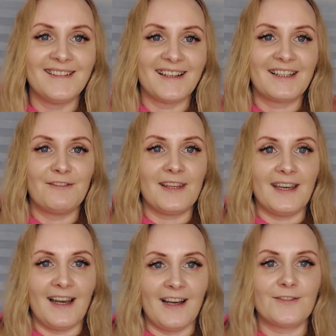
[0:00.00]
Like if they
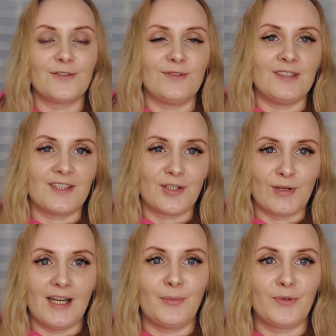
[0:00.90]
have to
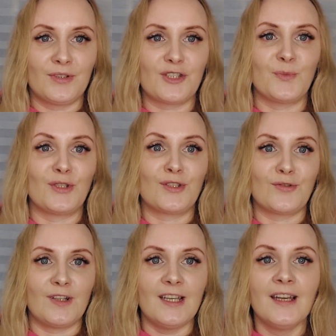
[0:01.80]
describe Christmas
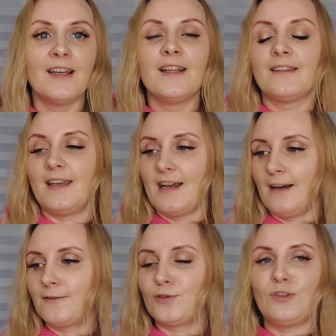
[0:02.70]
tree, they
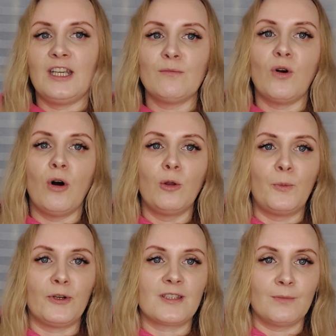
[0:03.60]
have to name all
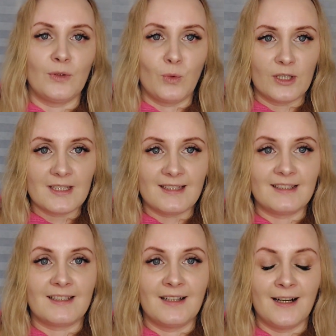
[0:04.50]
possible words
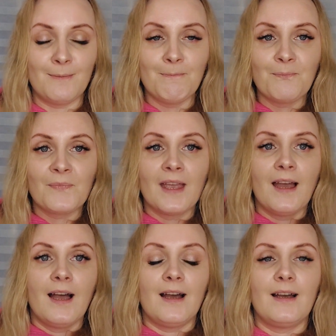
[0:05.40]
that come
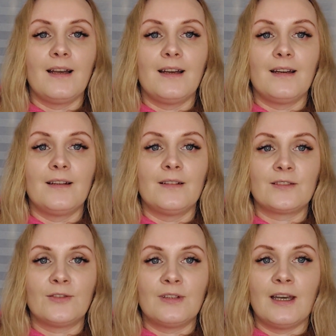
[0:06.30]

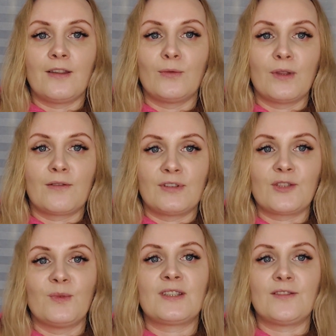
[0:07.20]
together with
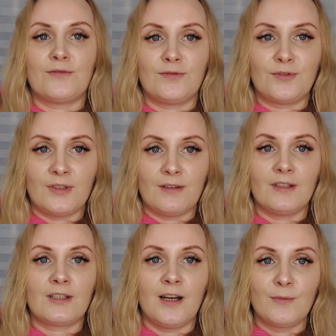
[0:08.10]
Christmas tree,
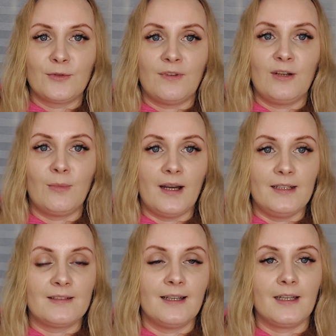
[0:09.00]
that come to their
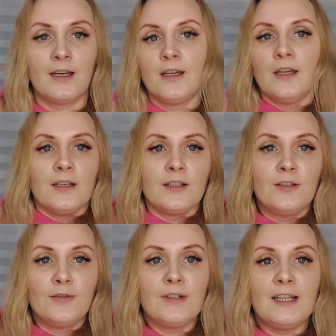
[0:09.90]
mind, like
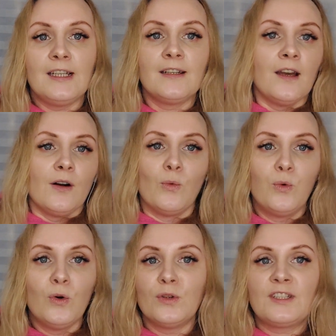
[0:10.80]
green,
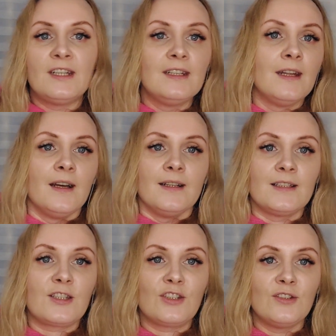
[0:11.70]
wooden,
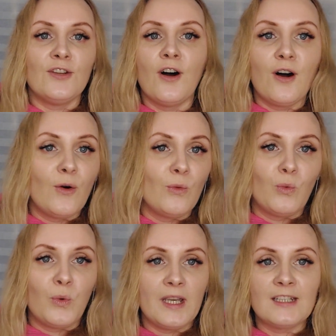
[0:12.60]
snow,
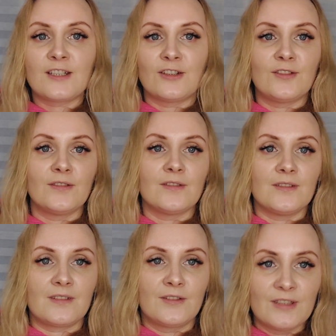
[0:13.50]
winter,
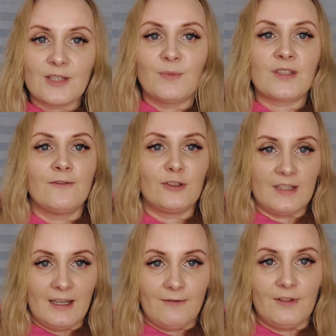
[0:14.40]
Christmas,
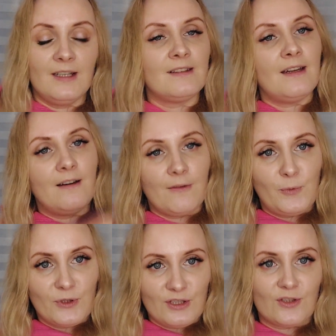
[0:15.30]
whatever, and the other
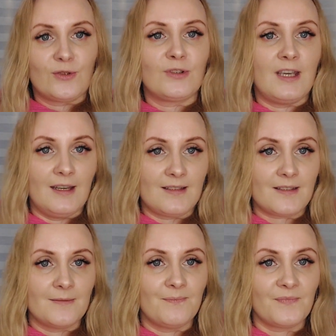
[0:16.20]
person should
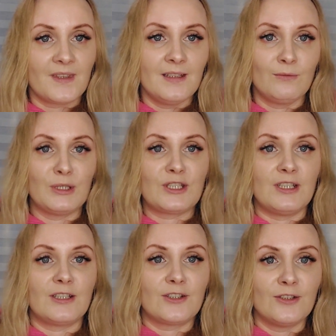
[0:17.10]
guess. And we
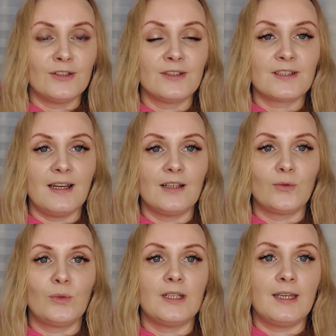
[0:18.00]
take turns
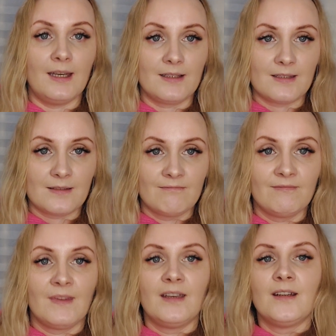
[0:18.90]
and we guess.
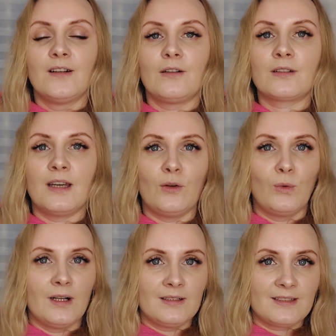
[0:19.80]
Okay,
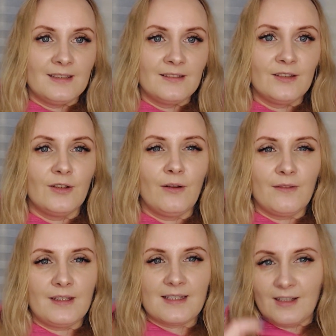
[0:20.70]
while telling you all
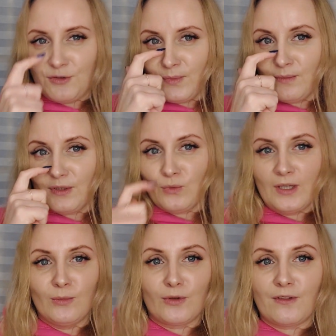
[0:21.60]
this, I remembered
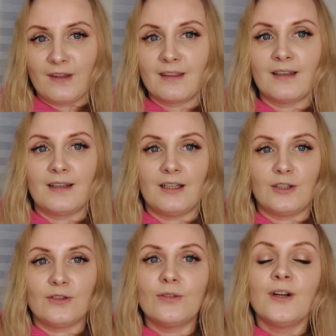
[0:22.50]
one more thing that I
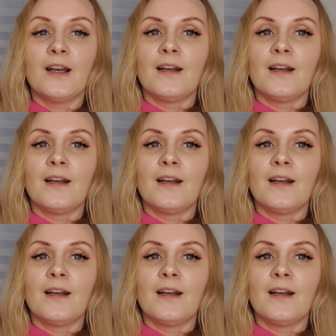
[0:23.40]
do.